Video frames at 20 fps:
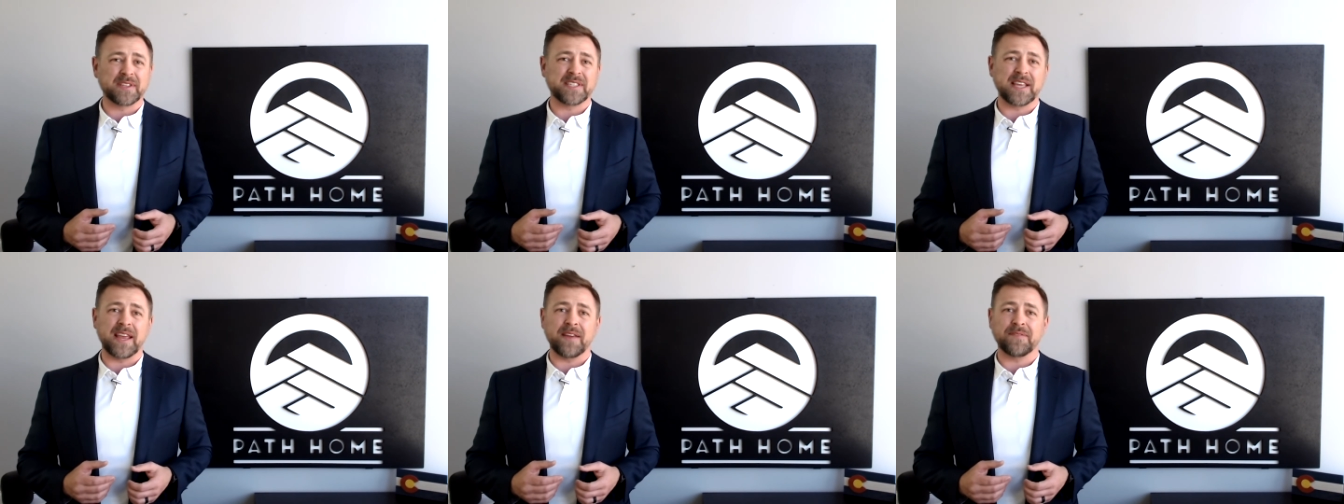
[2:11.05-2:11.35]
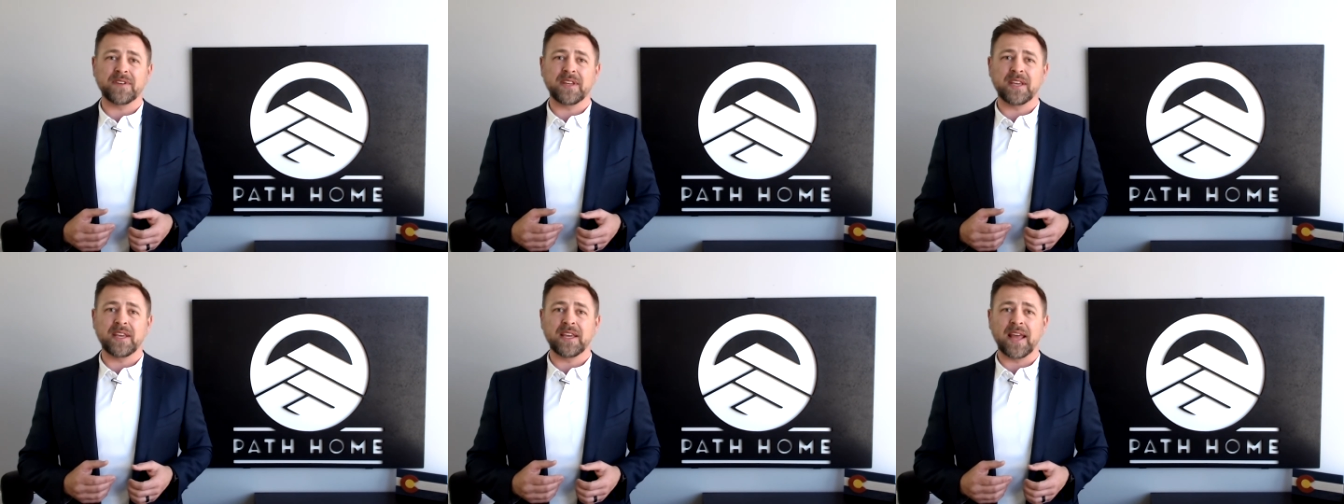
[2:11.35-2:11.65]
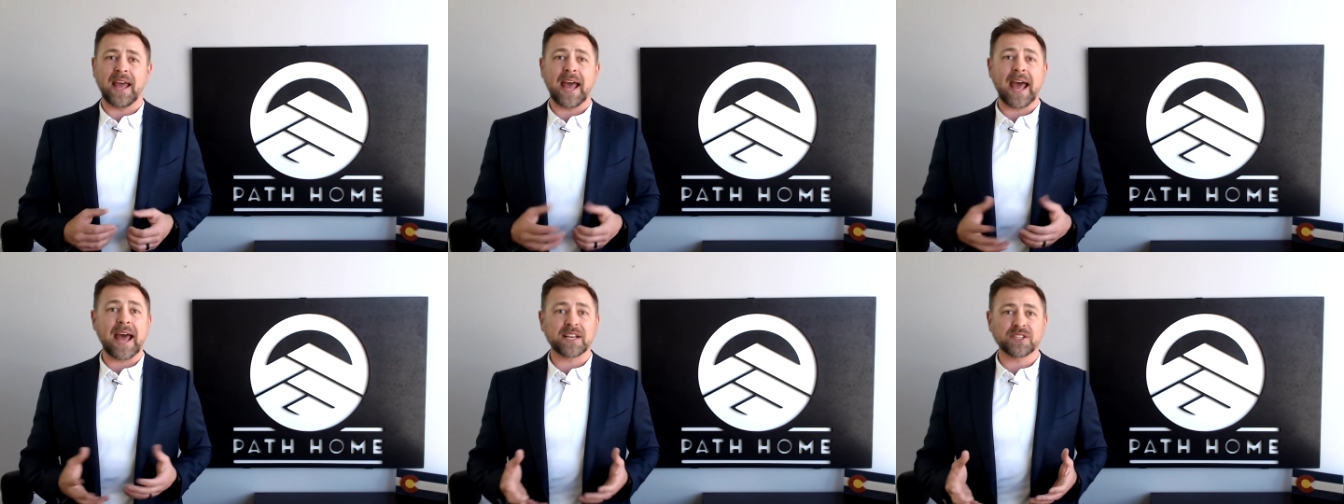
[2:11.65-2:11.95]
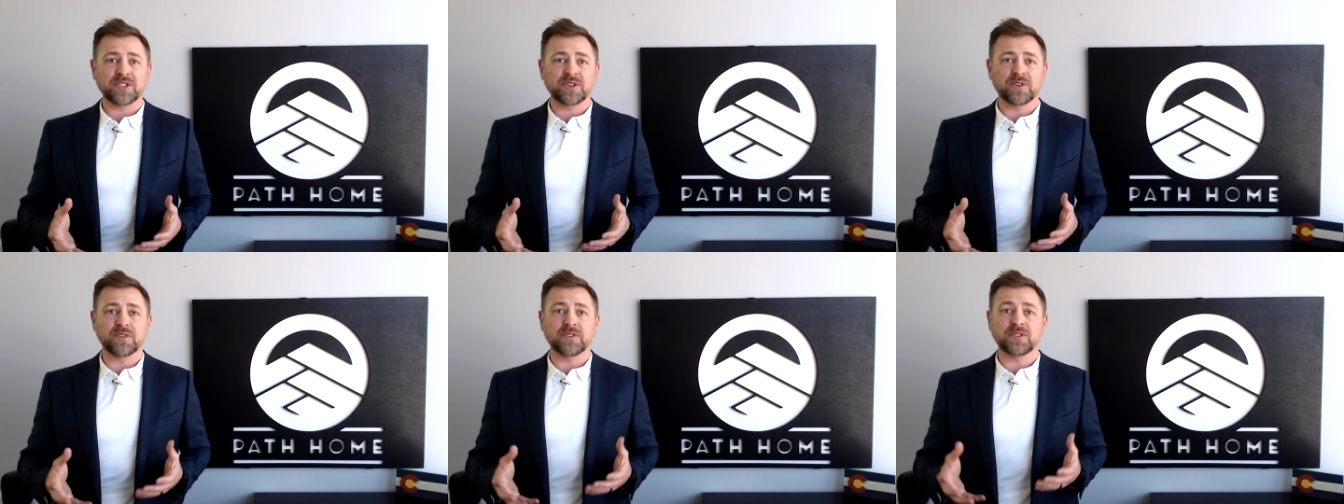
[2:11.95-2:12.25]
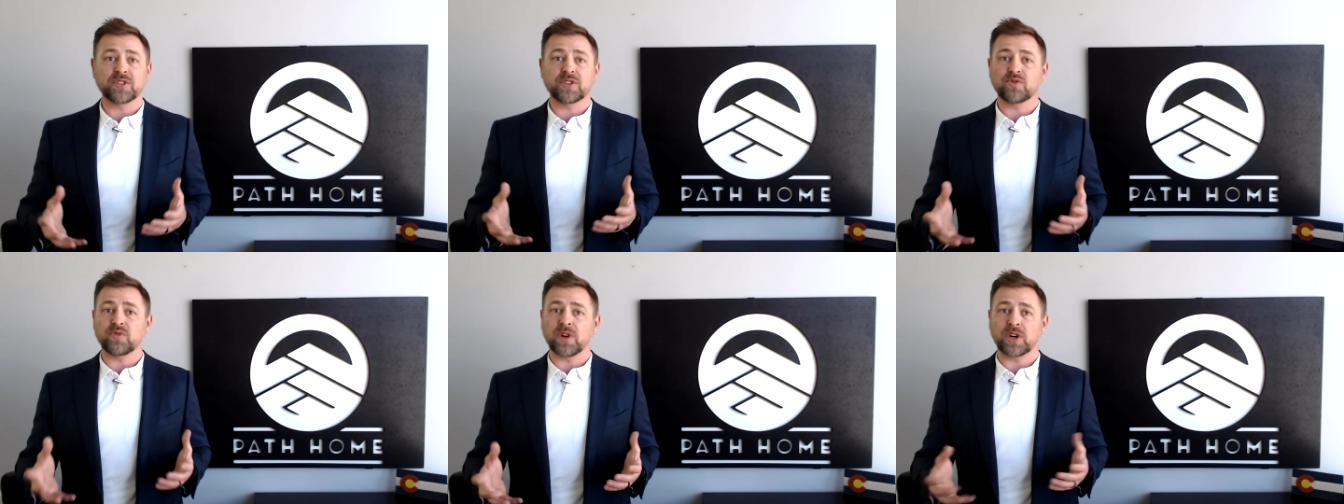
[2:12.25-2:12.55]
safety,
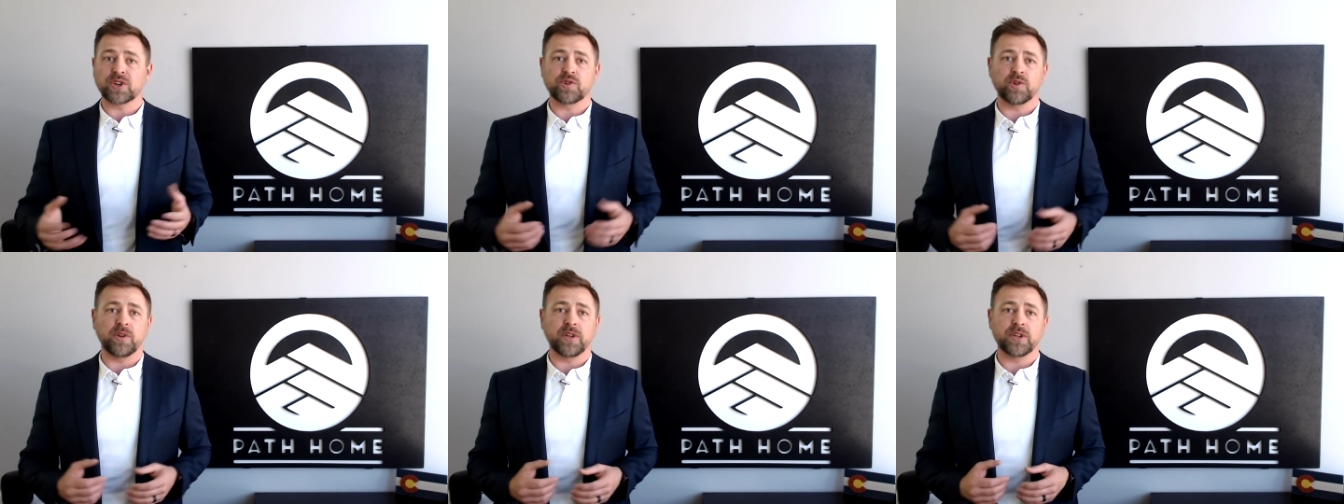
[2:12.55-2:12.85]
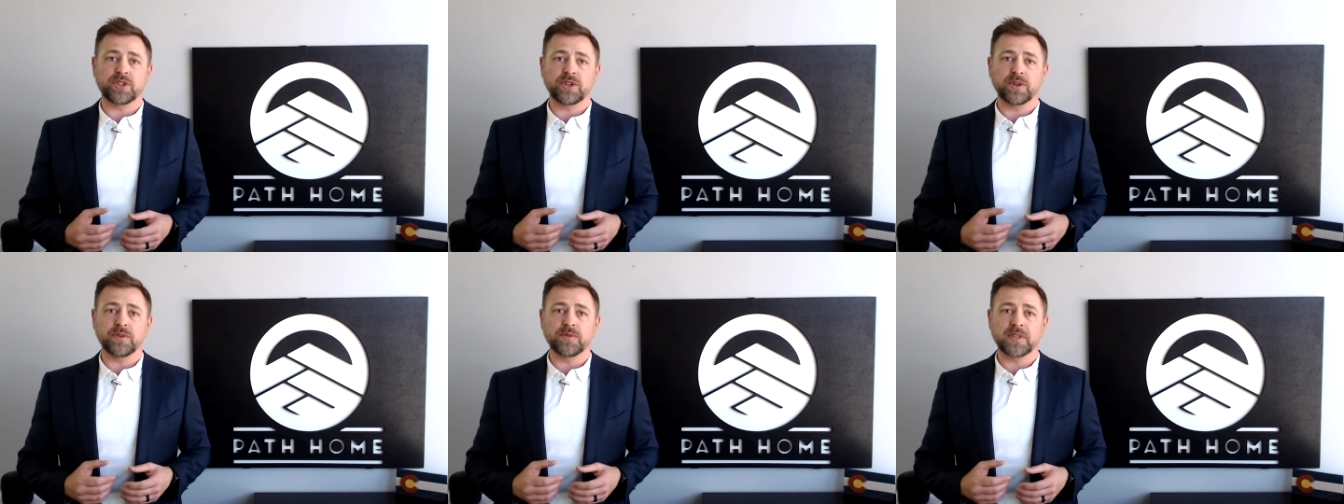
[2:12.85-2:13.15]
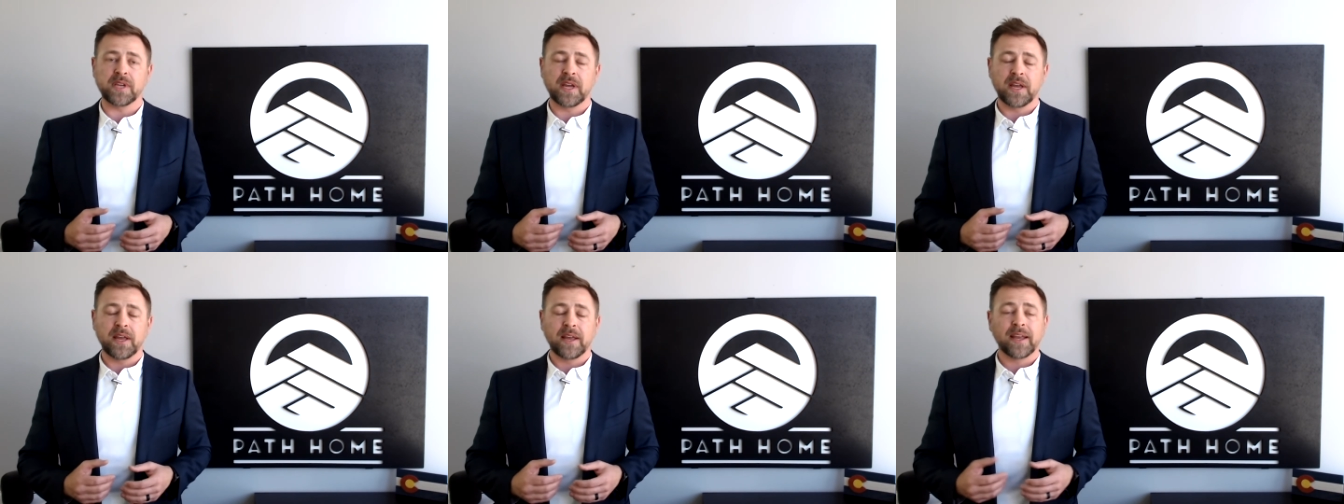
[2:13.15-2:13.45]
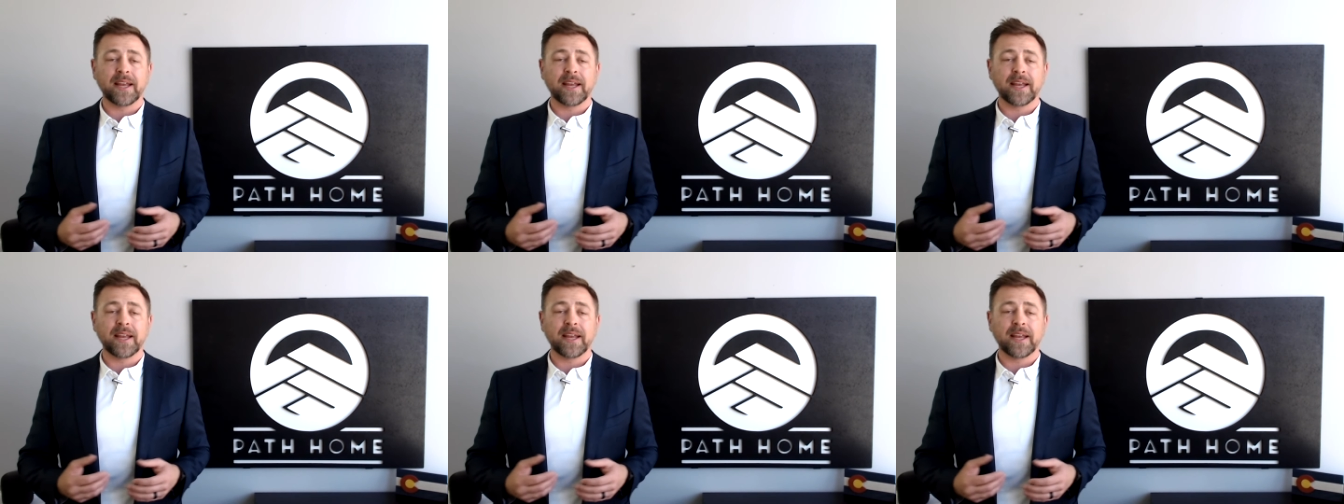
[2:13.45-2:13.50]
hazards, structural issues,